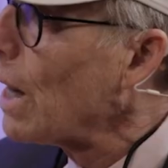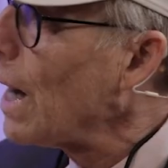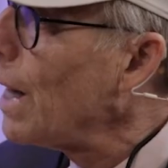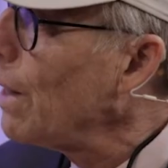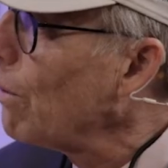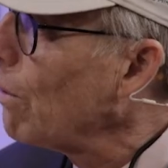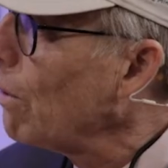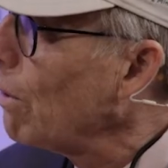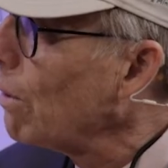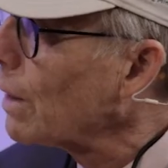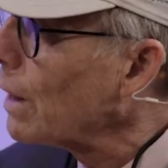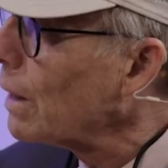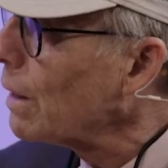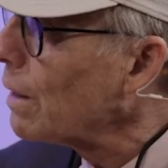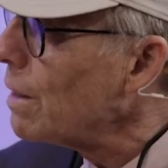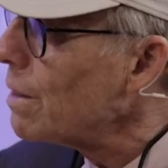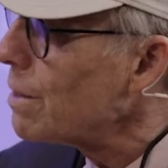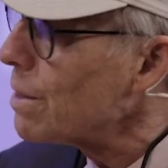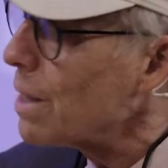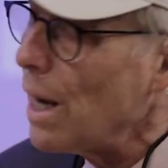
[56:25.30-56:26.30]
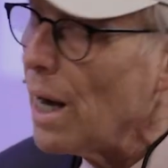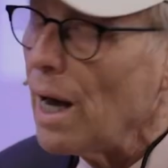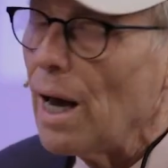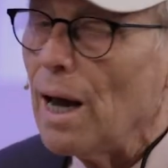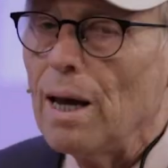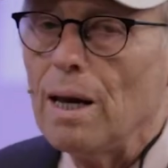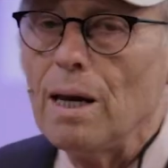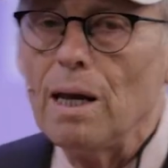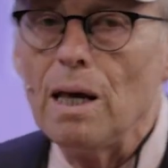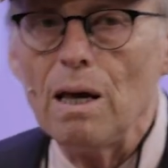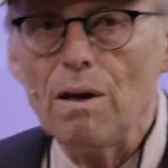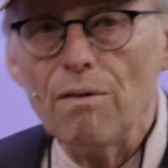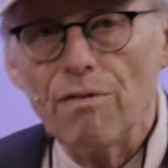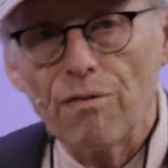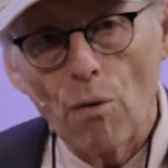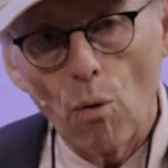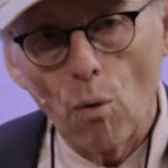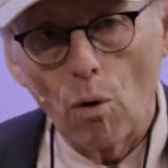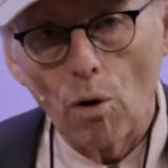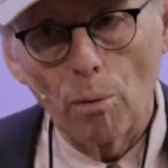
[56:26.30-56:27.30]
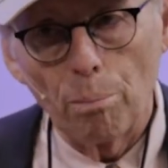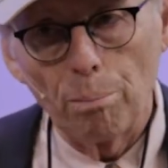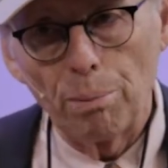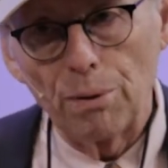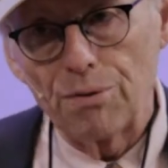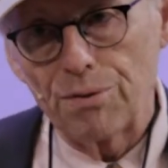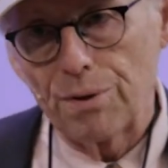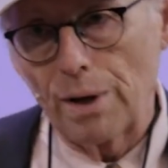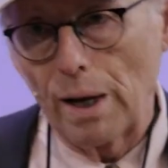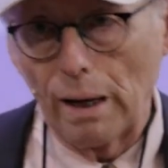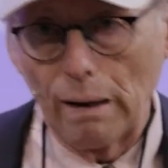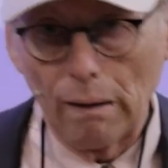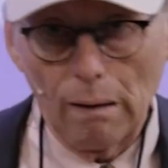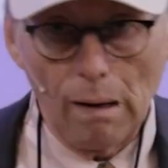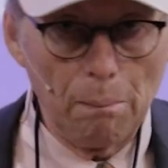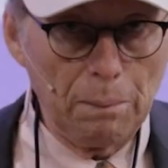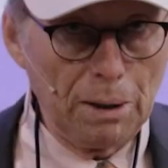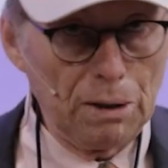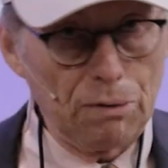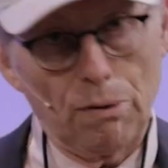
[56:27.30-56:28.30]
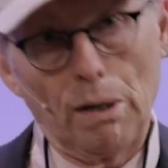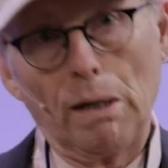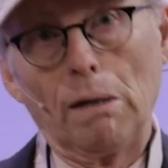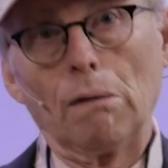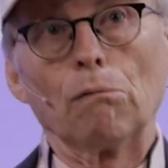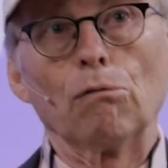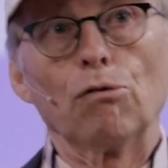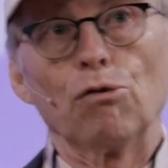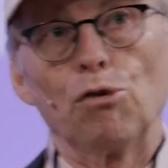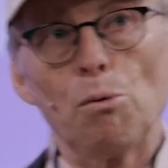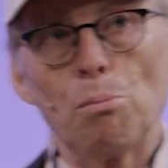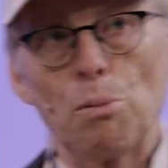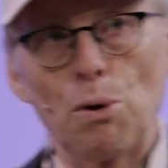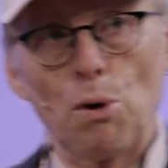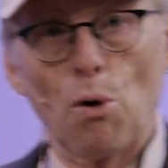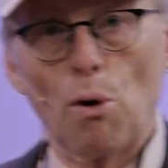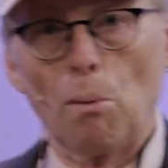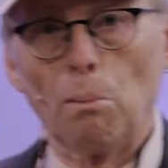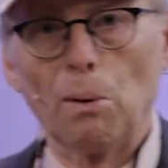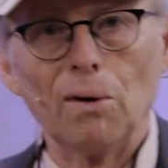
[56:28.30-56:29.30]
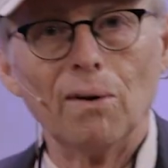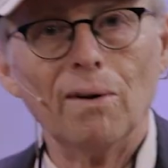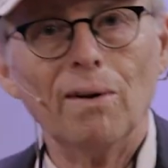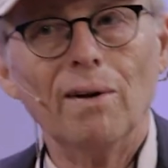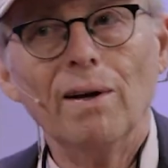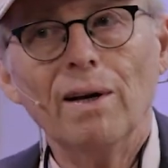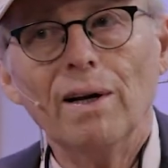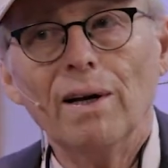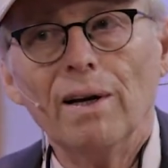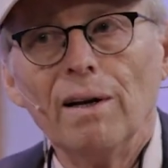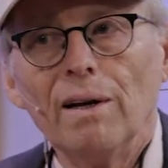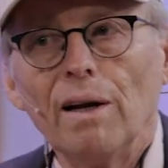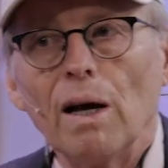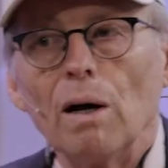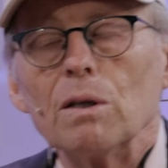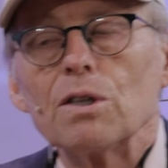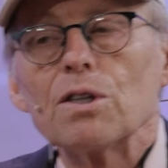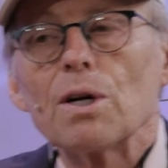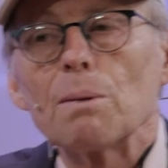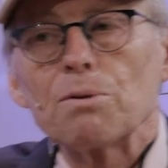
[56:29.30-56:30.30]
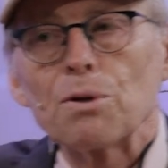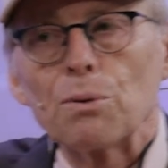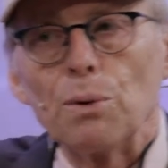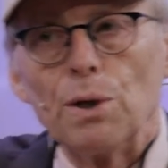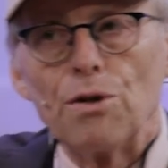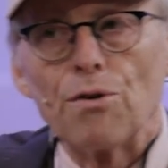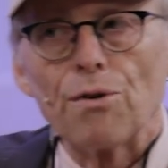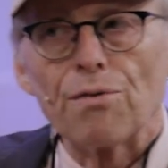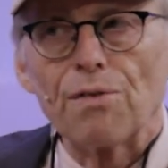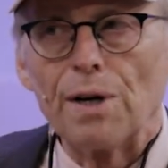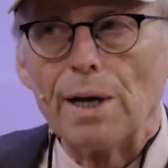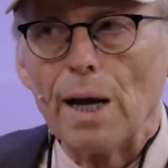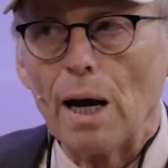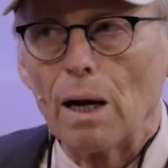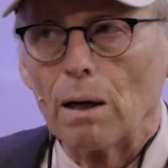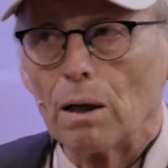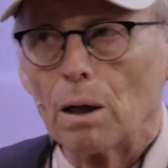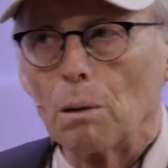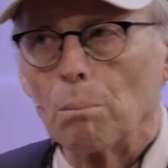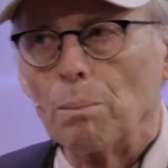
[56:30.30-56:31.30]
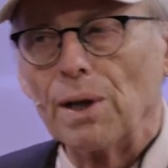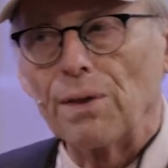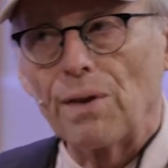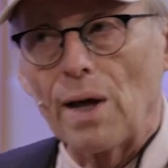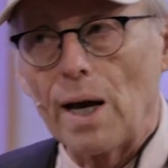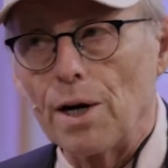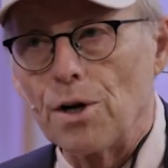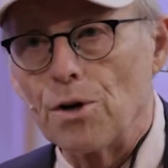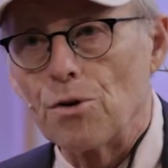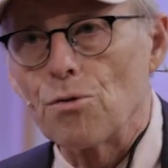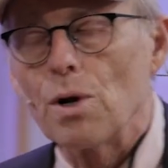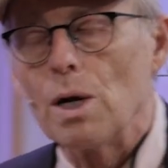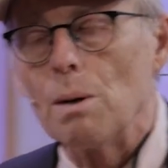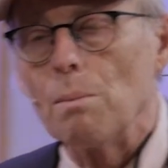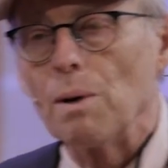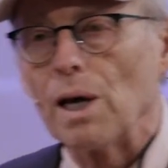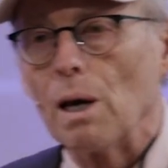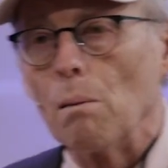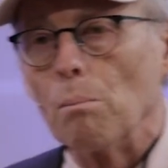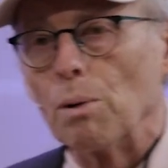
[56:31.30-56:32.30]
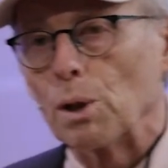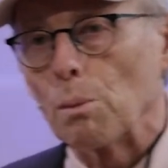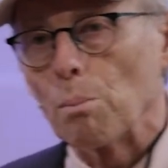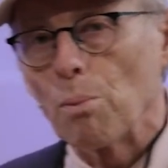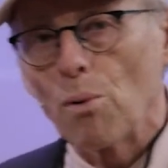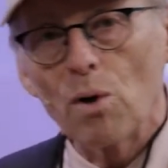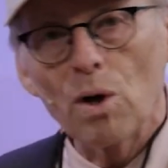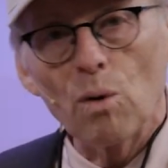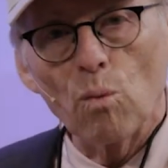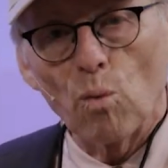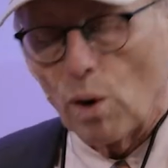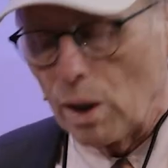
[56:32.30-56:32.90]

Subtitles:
later, look at this, 84%. I mean, it's like super normal. Now, it subsequently drifted down a little bit. They had to treat him again, but the point